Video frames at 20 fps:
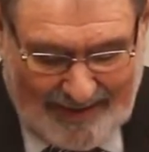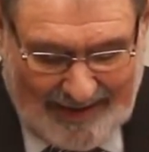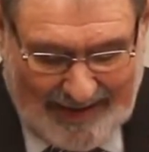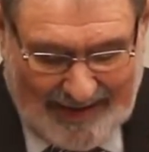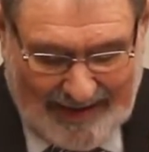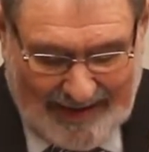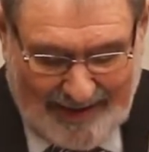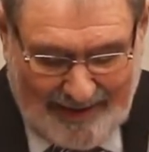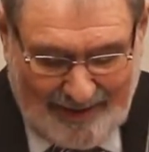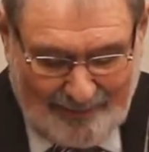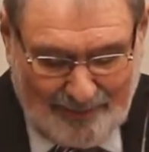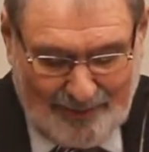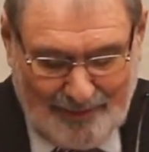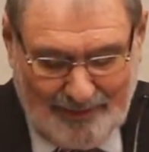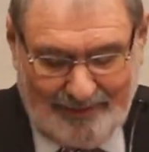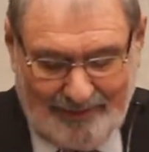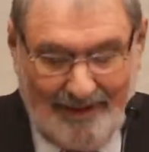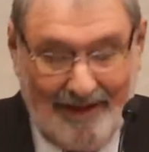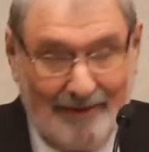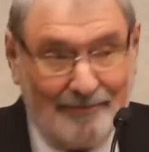And
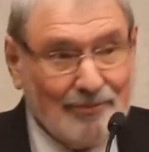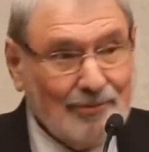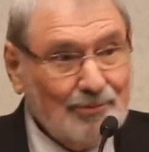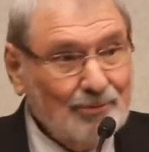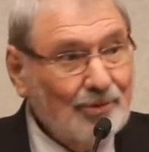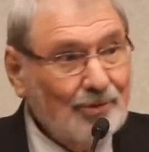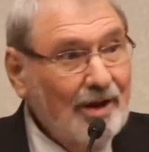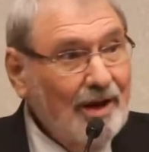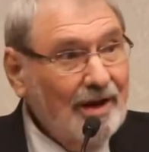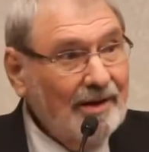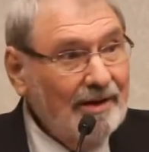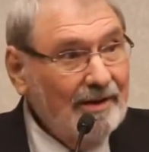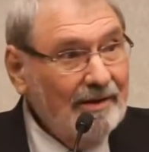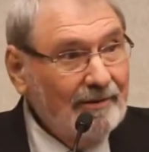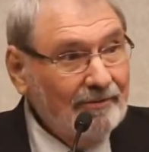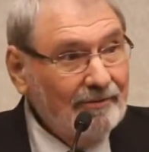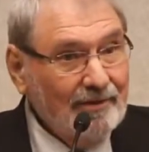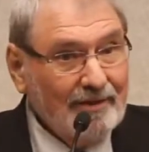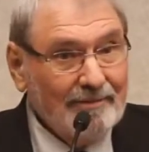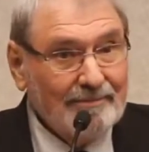a lot from Ron
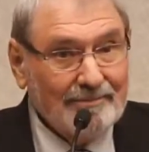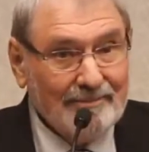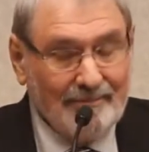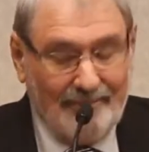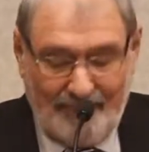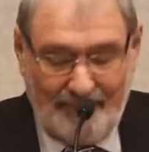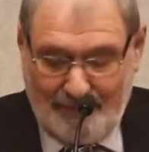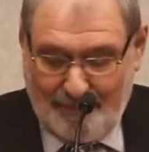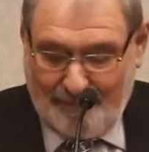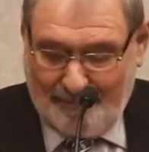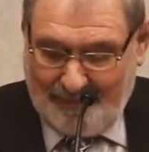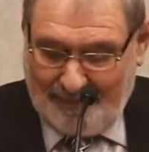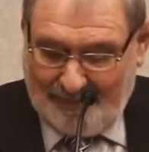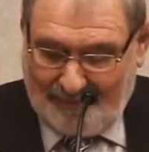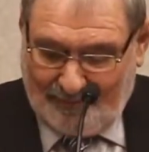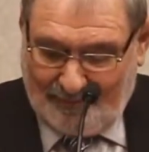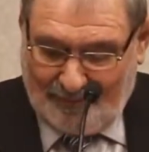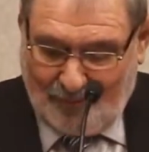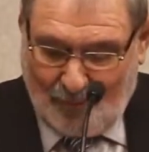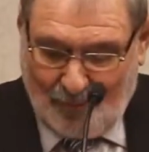Heflin, the
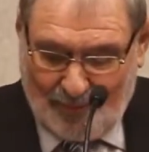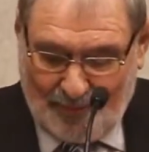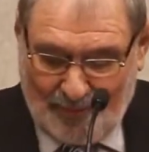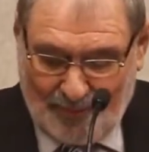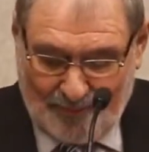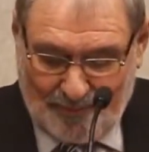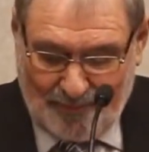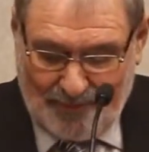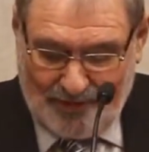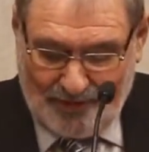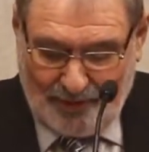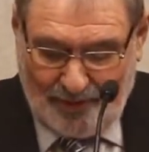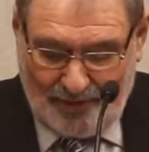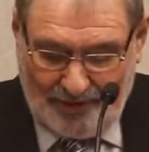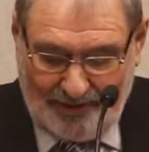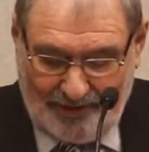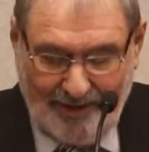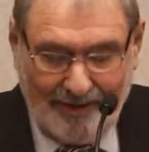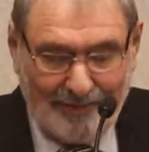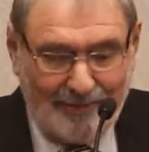former
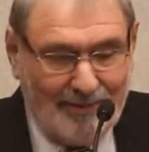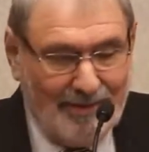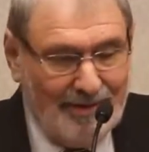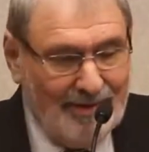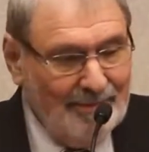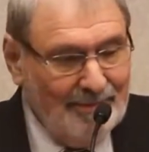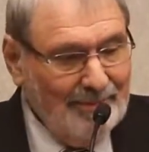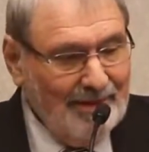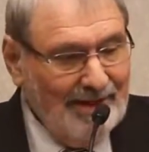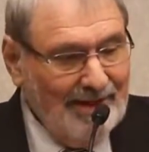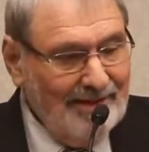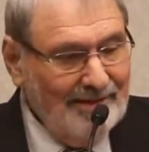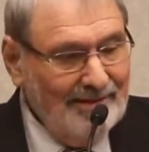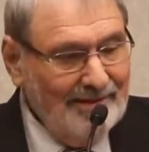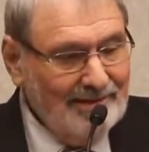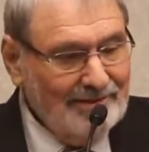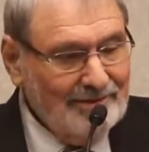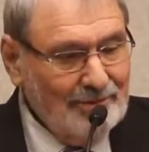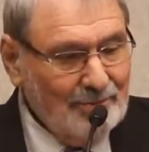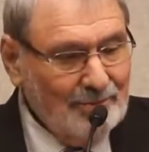Star-Telegram
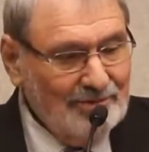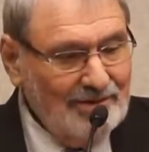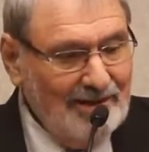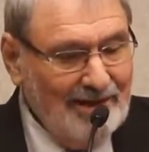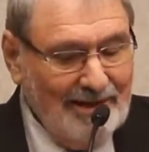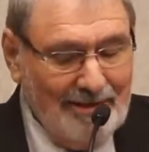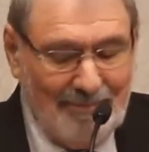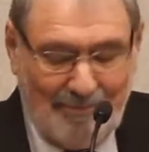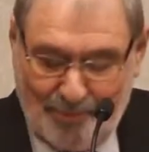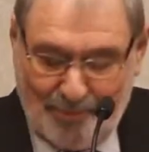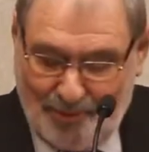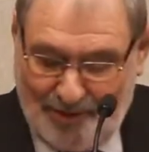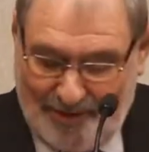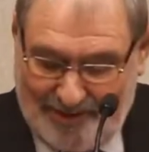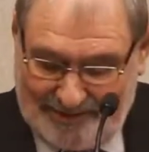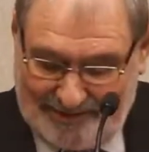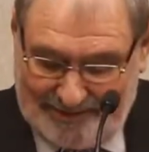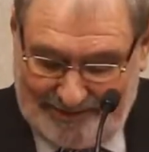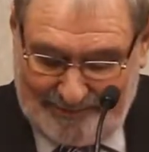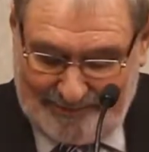and Associated
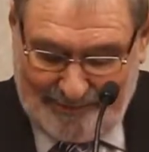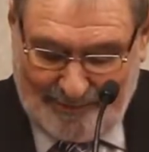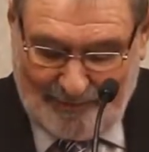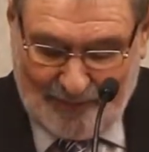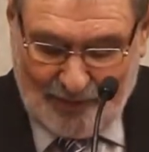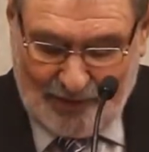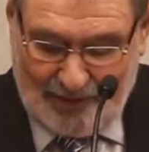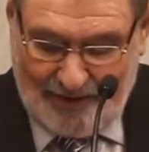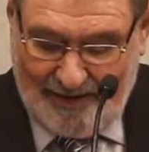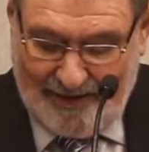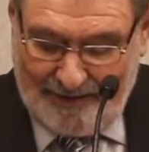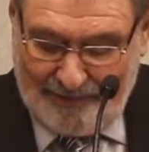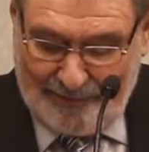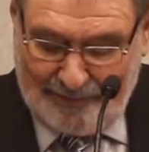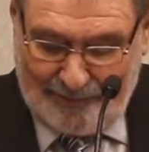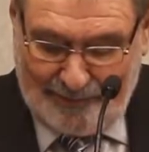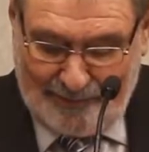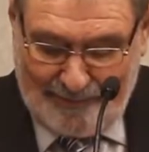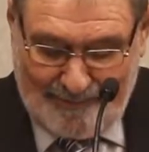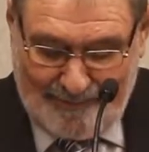Press
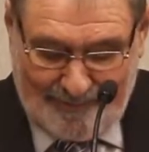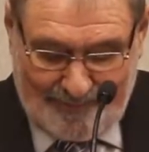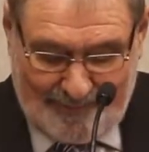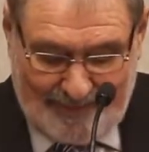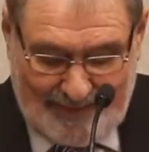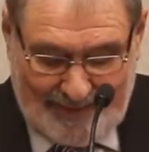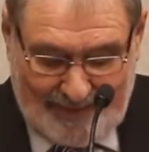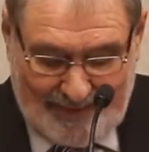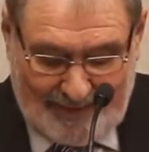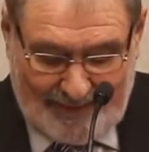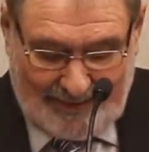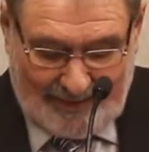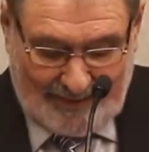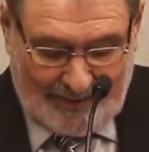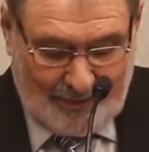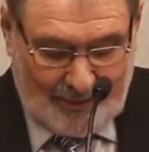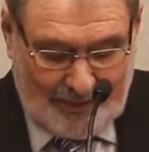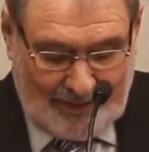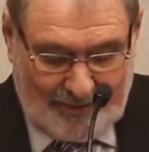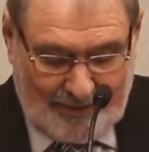photographer. A
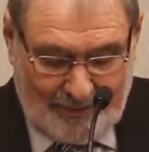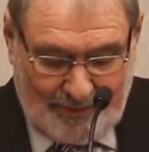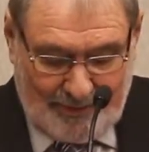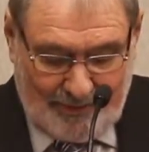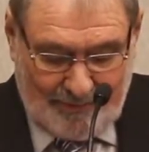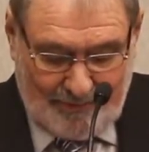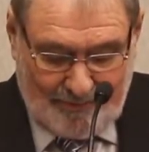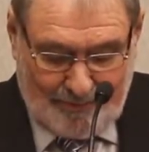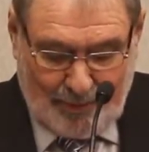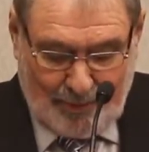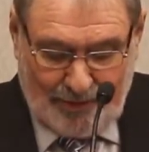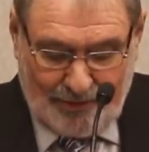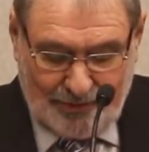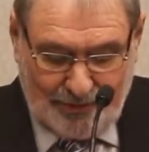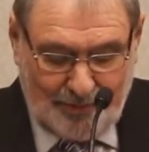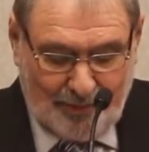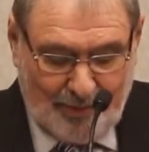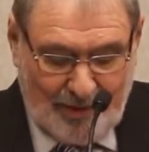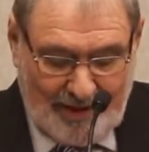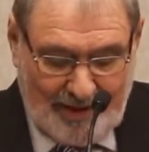great one,
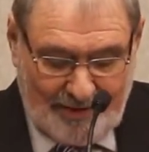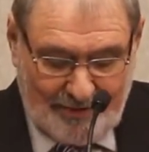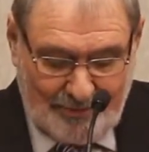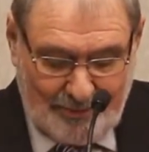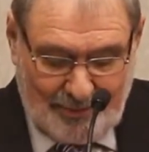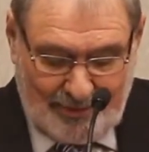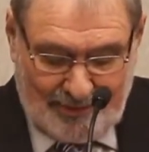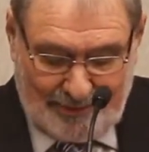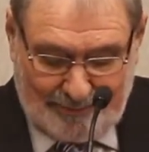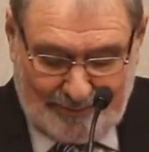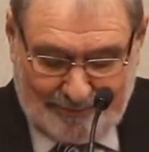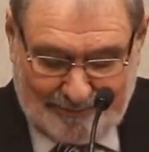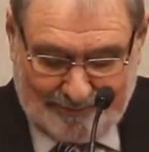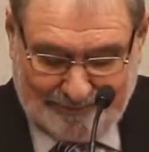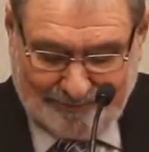Pulitzer Prize winner.